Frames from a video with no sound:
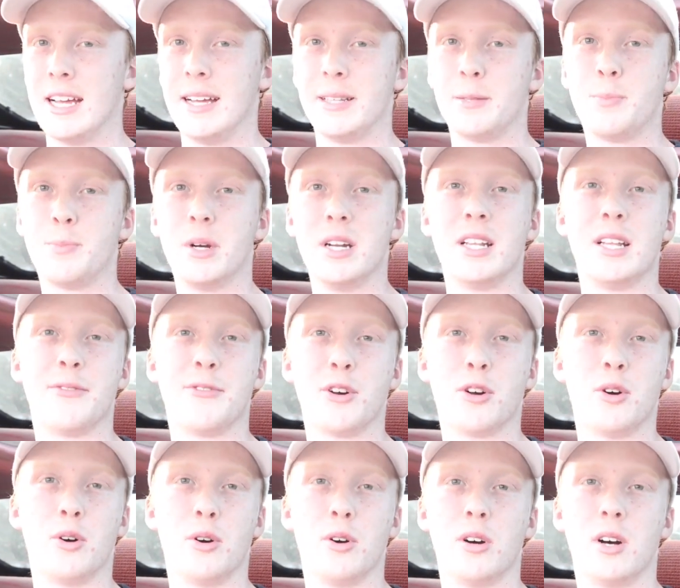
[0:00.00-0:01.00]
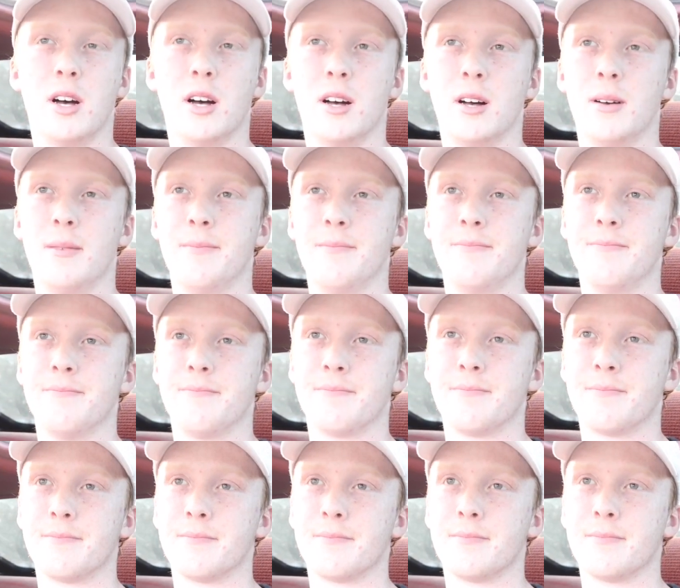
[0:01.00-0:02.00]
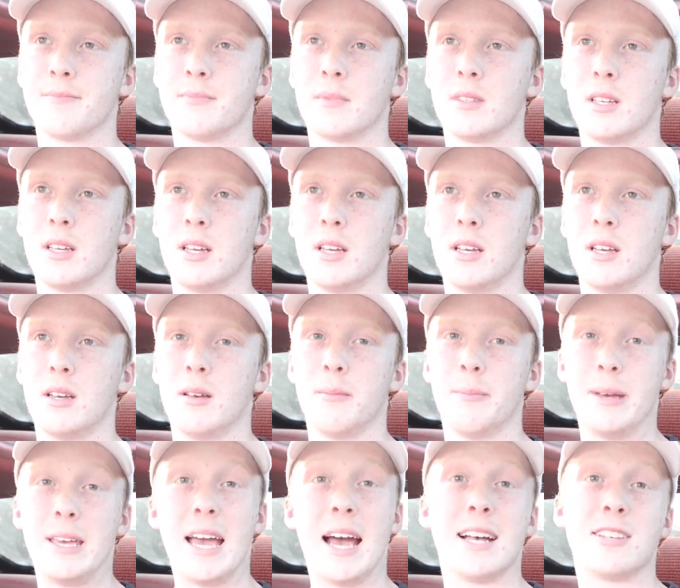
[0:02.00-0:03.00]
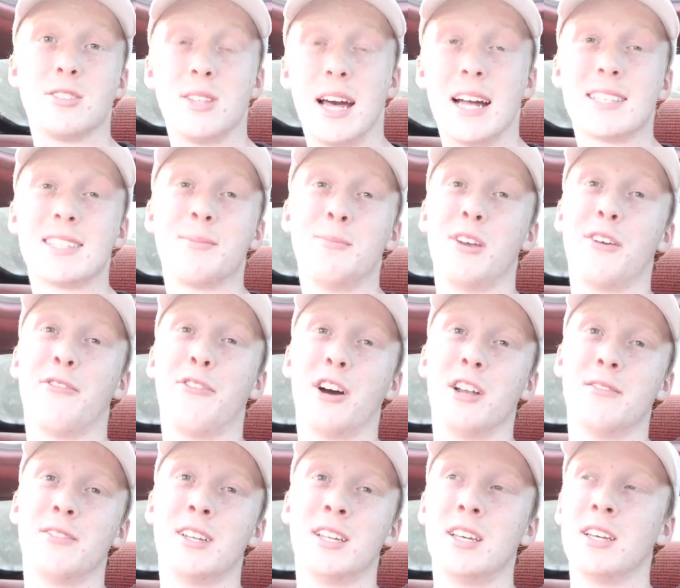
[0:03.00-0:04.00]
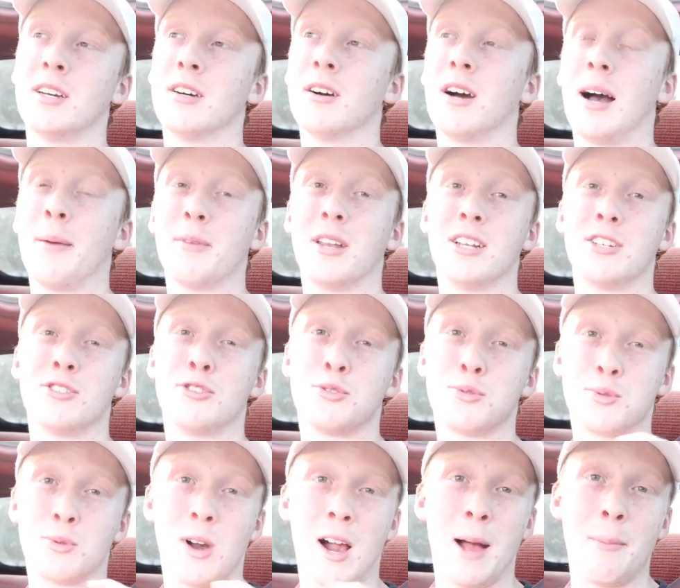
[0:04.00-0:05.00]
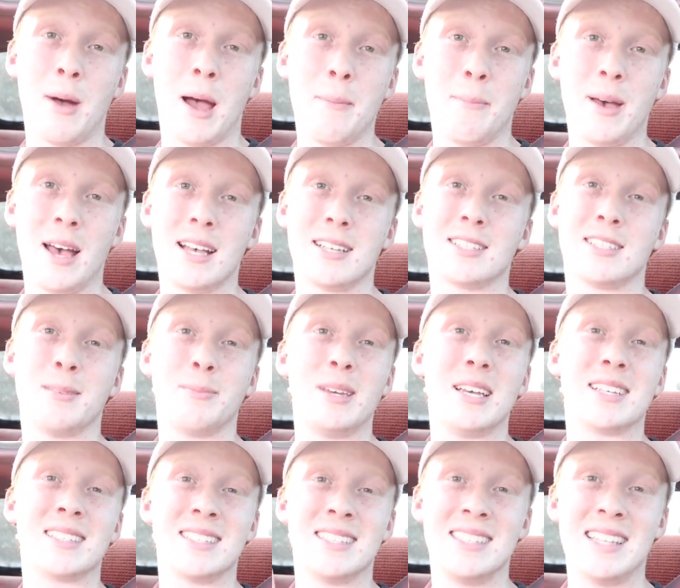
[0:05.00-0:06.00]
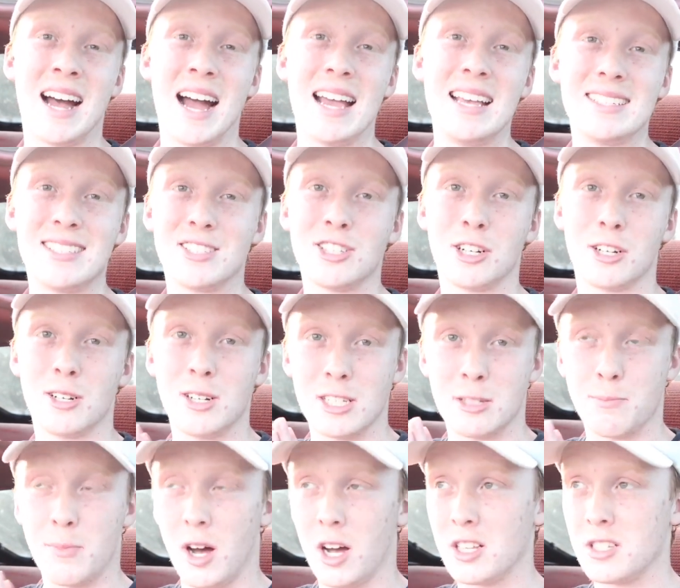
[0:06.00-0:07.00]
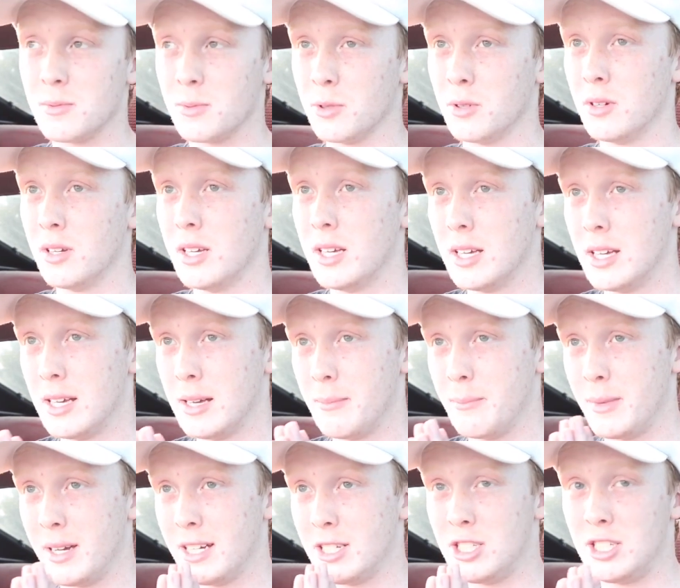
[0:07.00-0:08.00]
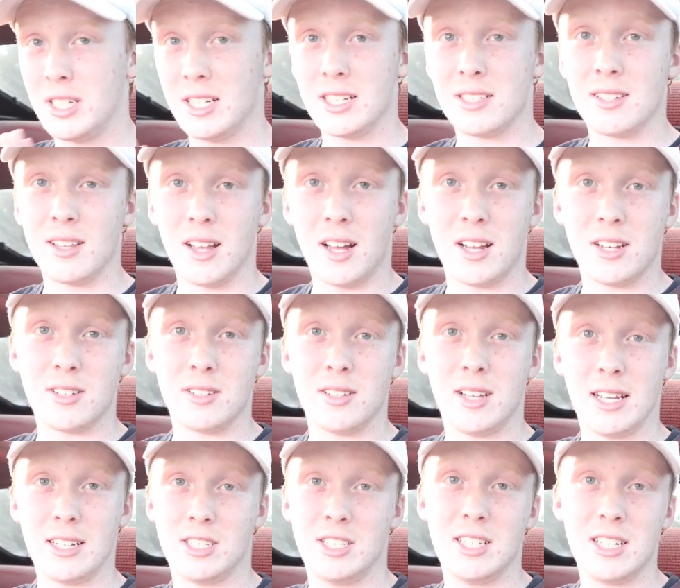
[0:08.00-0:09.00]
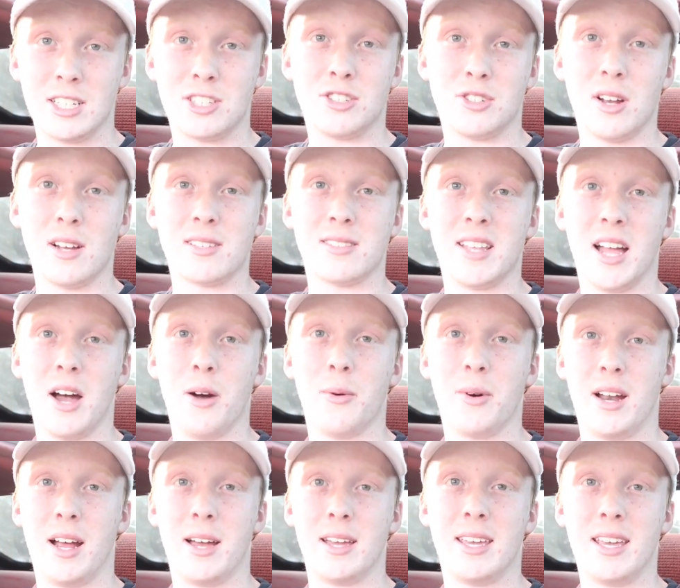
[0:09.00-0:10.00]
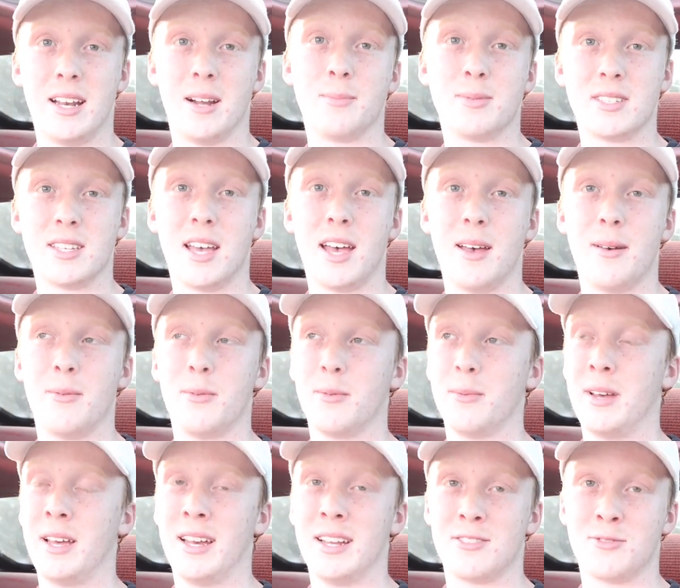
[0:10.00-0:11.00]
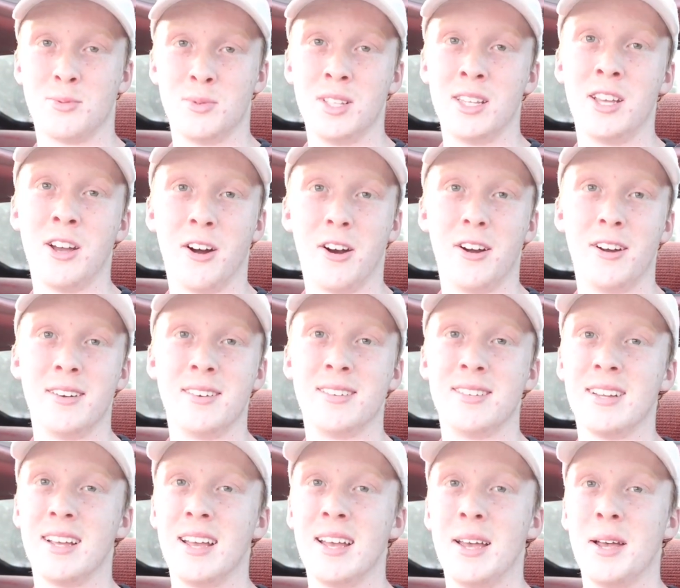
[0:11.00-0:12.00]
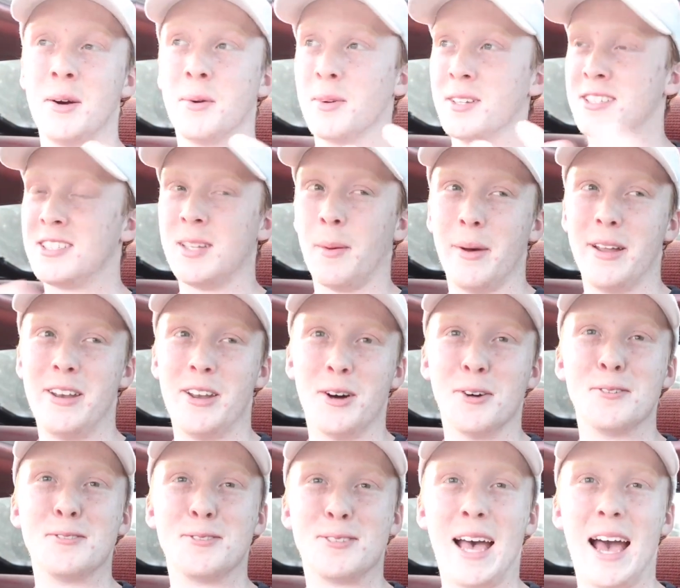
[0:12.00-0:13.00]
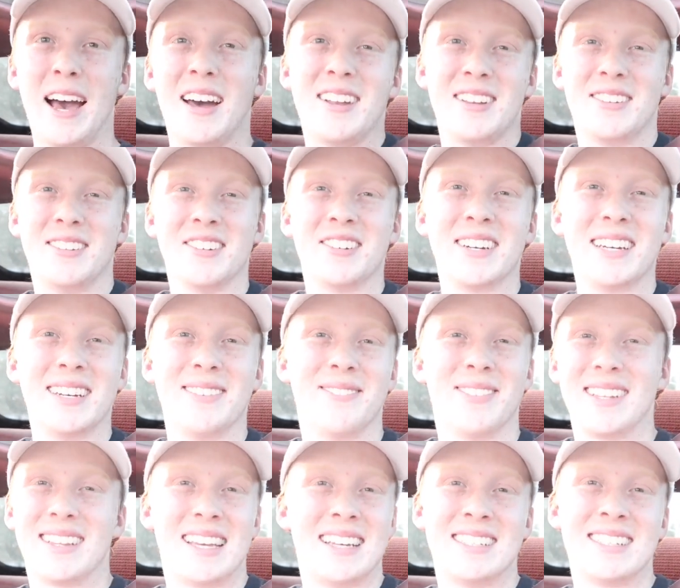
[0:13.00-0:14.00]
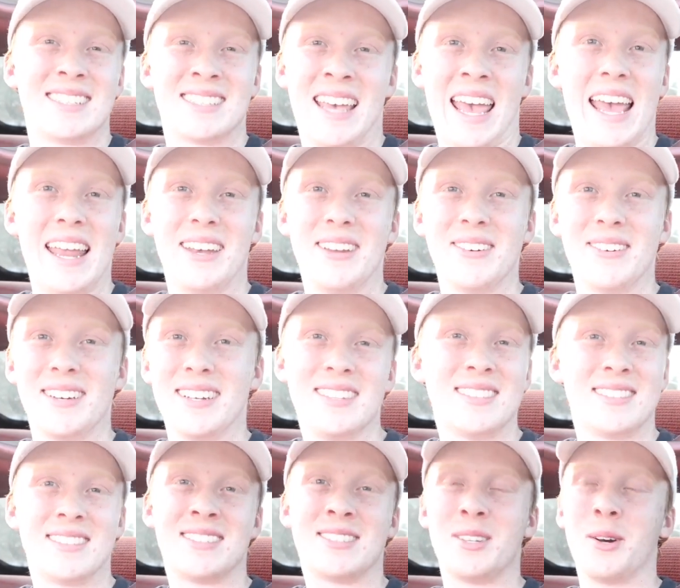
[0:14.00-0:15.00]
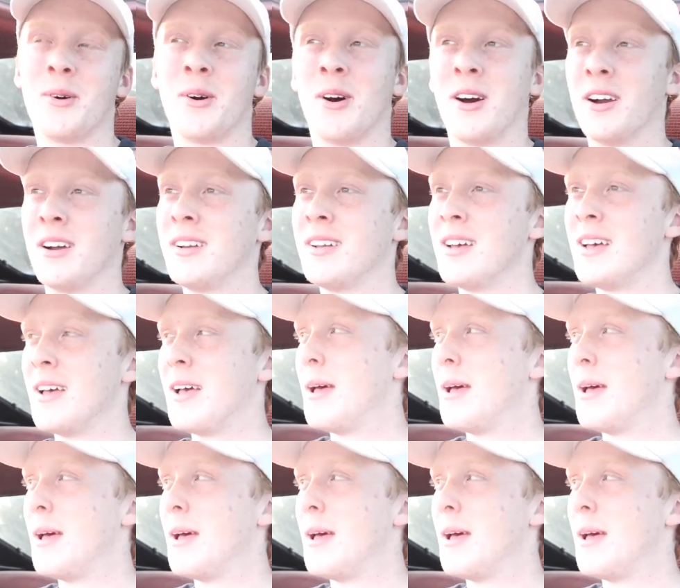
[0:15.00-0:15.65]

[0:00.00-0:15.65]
It's pretty difficult. But yeah, so that's gonna be a fun video. I'm gonna try my best to be as nice to her as possible. You know, she gets a lot of, like, she gets stressed out when I get upset, and it's really hard. When someone knows how to do it, but they just can't do it, it's so hard.